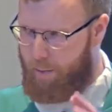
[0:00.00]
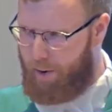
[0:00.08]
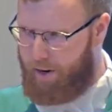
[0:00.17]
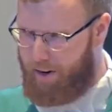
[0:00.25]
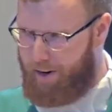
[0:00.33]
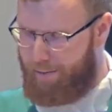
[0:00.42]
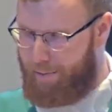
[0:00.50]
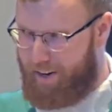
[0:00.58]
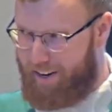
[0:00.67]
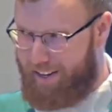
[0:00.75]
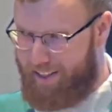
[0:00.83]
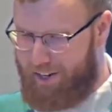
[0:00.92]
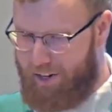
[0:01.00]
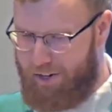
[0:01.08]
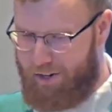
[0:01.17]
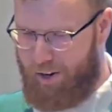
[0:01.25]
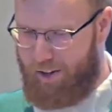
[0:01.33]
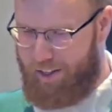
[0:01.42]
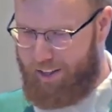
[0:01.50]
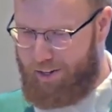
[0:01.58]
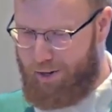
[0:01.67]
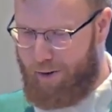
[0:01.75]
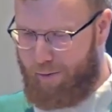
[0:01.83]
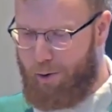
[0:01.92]
But this
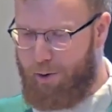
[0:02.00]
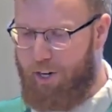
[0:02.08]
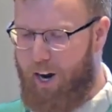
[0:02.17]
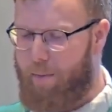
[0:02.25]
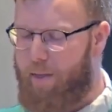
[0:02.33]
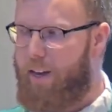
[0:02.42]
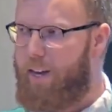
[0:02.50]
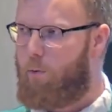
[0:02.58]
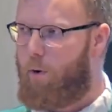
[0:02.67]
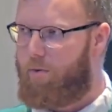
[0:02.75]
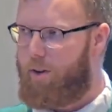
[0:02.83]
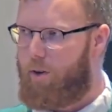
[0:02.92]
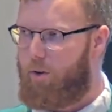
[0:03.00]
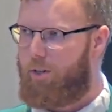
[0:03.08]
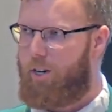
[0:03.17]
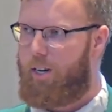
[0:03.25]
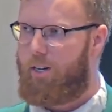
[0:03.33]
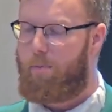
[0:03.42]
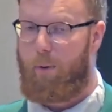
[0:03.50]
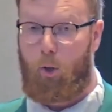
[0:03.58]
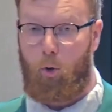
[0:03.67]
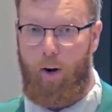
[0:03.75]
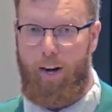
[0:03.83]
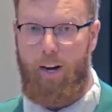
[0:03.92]
is the first time that he reveals his
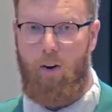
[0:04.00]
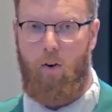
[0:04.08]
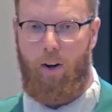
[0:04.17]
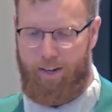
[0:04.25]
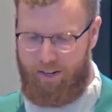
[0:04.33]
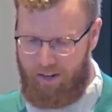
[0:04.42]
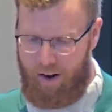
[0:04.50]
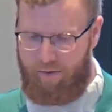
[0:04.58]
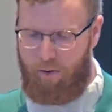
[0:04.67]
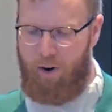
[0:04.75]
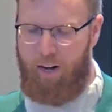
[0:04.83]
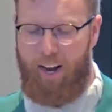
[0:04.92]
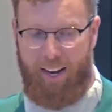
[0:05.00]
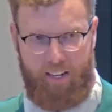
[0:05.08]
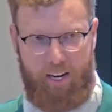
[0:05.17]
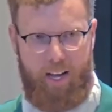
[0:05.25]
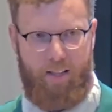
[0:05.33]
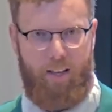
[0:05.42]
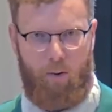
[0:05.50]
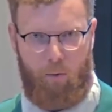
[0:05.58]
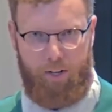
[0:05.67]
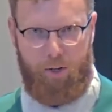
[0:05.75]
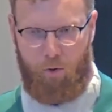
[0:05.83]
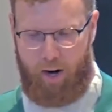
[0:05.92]
betrayal and suffering and death and
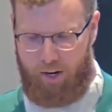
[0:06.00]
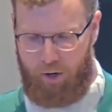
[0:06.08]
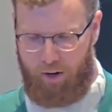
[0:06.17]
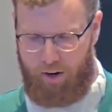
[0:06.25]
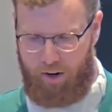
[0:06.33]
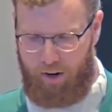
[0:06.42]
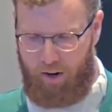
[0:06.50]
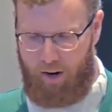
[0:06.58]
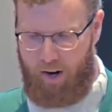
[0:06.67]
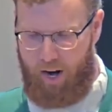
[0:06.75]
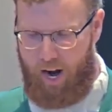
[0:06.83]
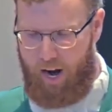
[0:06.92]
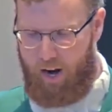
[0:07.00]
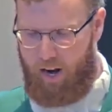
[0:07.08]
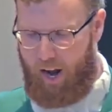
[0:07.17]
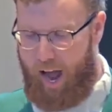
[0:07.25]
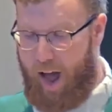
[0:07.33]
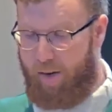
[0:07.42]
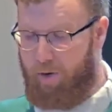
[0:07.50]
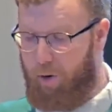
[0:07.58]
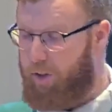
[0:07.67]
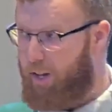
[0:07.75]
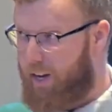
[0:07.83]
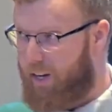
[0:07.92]
resurrection.
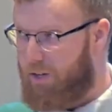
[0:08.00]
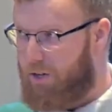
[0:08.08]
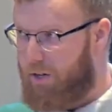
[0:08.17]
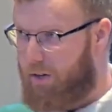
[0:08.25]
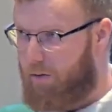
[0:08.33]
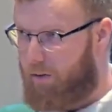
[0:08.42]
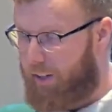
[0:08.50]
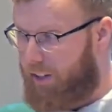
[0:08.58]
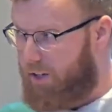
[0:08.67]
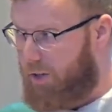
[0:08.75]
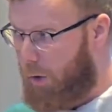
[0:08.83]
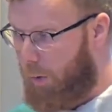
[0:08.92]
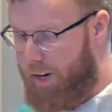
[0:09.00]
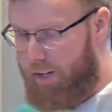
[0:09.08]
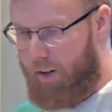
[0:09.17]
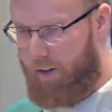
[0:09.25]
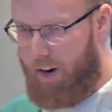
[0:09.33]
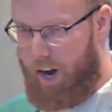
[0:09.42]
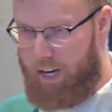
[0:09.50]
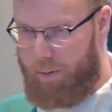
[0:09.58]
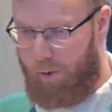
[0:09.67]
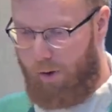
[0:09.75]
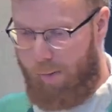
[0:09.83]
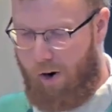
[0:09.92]
After this, like this is the rest of the
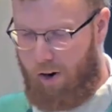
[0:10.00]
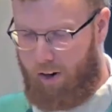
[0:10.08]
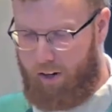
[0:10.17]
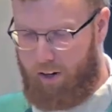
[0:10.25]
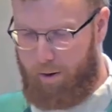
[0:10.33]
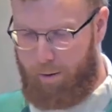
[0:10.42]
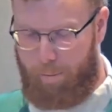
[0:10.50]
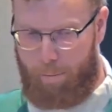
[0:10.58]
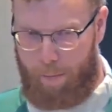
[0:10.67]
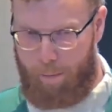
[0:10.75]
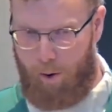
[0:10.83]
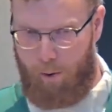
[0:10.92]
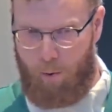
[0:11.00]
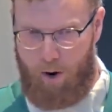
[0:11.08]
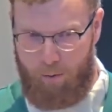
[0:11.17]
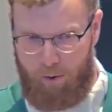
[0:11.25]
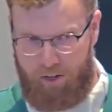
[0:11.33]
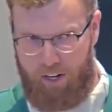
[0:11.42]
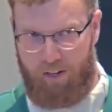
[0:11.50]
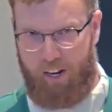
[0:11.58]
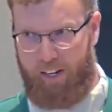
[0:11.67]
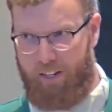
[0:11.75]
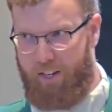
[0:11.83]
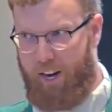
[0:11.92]
Gospel of Mark. Part one was his
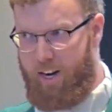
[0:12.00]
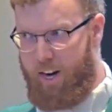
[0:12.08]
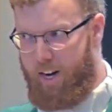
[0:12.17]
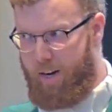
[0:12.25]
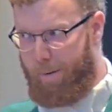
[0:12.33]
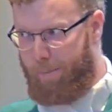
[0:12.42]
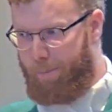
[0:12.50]
like ascending.